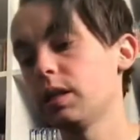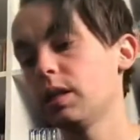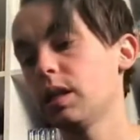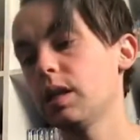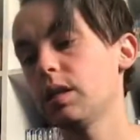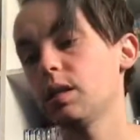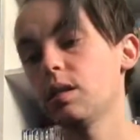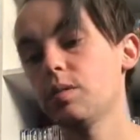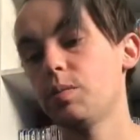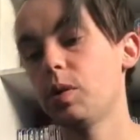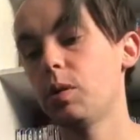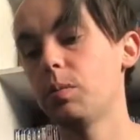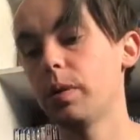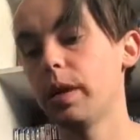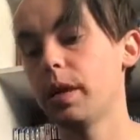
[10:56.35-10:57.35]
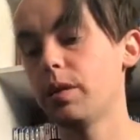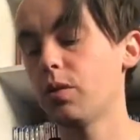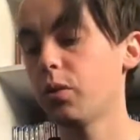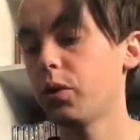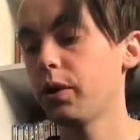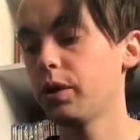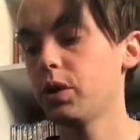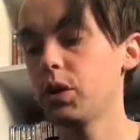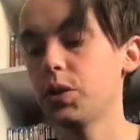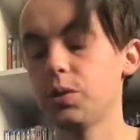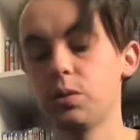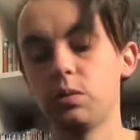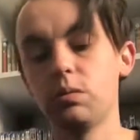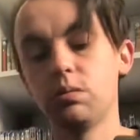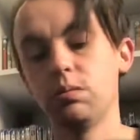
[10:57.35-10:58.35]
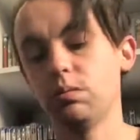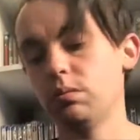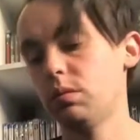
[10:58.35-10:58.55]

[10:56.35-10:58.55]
seasons, probably through till,